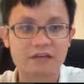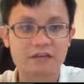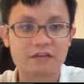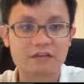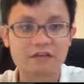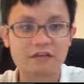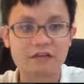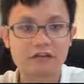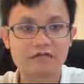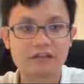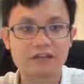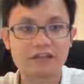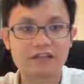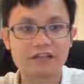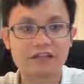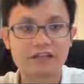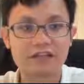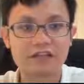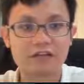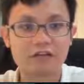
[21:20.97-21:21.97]
So
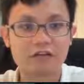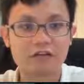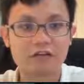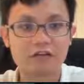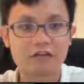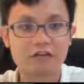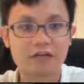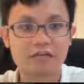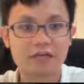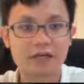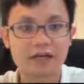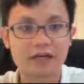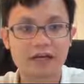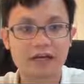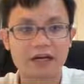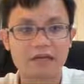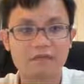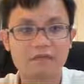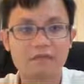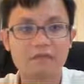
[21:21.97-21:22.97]
eventually the hole will
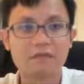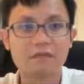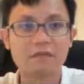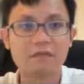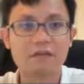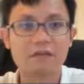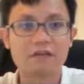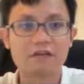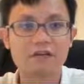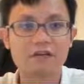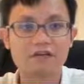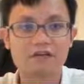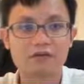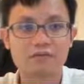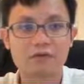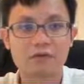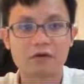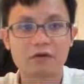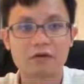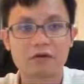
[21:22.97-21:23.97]
become
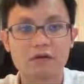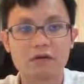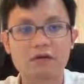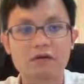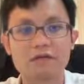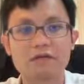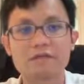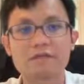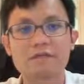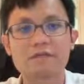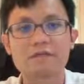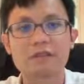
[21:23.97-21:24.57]
smaller.